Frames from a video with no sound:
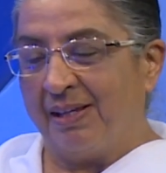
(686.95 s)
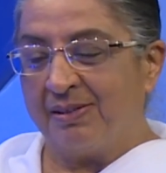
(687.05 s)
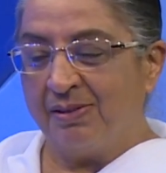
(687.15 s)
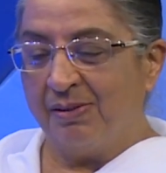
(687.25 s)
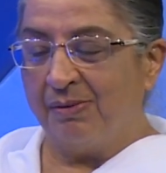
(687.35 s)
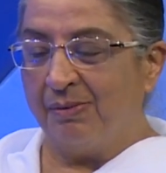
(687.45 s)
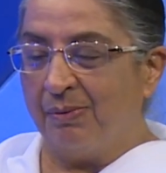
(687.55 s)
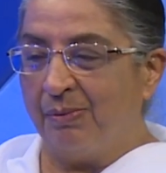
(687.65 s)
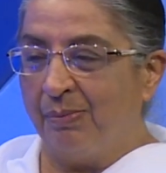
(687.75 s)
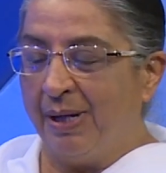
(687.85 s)
So
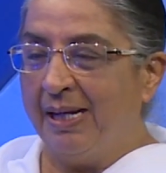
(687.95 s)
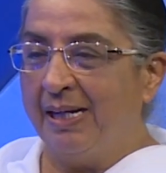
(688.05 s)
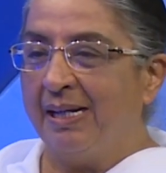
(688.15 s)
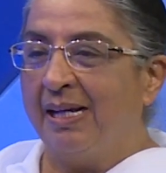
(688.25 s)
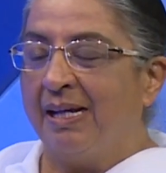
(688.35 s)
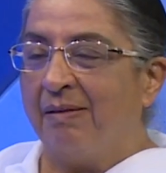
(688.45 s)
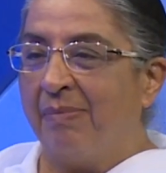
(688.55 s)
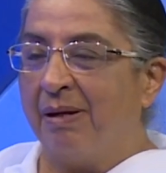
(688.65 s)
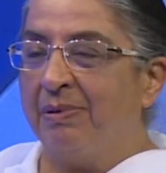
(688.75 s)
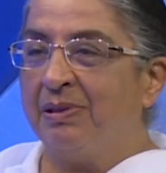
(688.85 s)
when
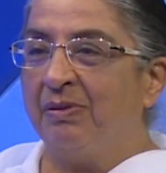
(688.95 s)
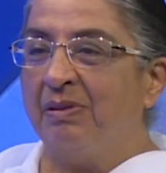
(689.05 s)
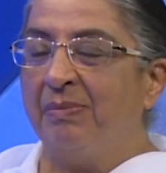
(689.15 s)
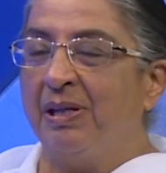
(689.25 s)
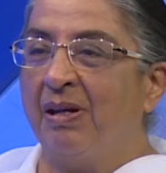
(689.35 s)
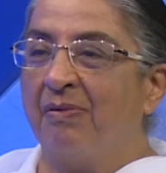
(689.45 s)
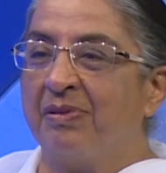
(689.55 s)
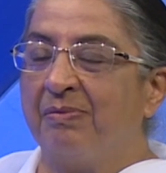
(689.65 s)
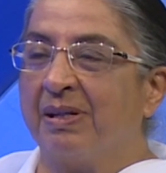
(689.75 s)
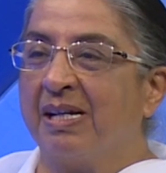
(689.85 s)
Baba told me you have
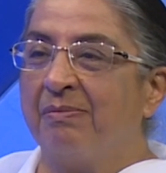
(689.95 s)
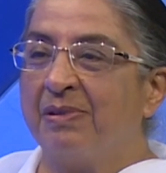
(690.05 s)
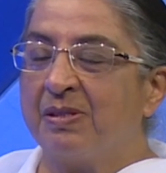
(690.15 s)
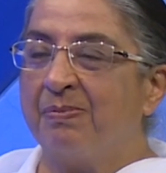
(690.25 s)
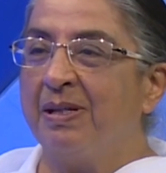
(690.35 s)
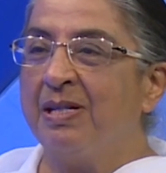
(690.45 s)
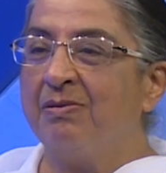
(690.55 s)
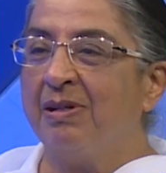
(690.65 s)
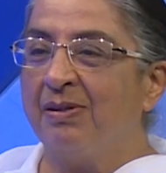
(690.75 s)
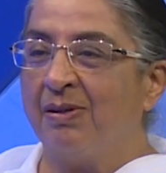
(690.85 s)
to become a
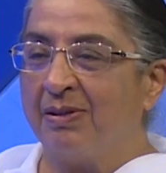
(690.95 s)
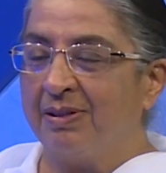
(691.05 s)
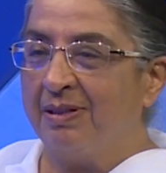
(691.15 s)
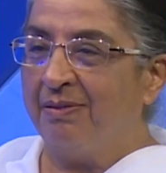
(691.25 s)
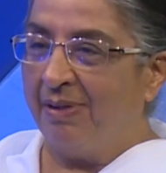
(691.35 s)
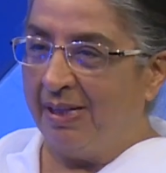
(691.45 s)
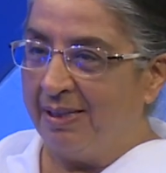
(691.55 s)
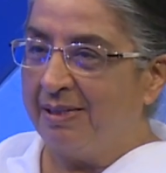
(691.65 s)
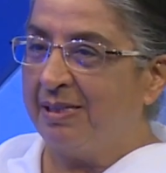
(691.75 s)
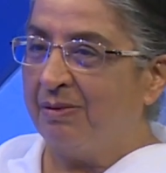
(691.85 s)
spiritual doctor. Well,
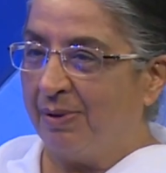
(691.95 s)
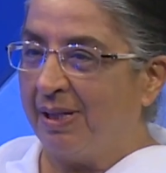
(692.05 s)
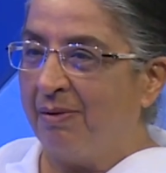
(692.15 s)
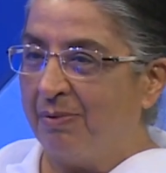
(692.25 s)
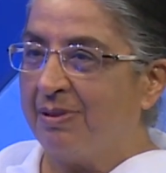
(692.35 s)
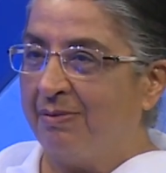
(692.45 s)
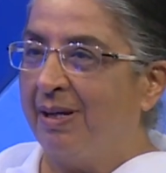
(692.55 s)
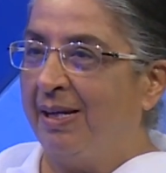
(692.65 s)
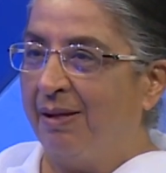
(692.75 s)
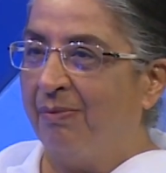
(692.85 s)
this is what I was
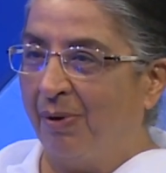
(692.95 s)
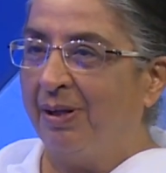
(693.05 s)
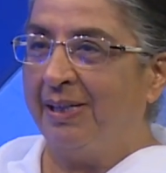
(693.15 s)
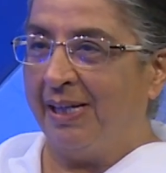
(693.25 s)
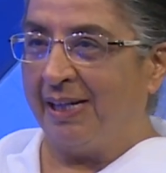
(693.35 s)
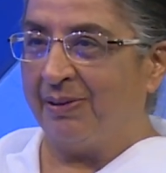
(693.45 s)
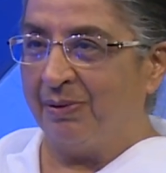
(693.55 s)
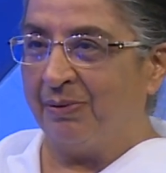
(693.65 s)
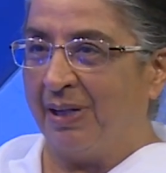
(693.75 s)
really wanting to.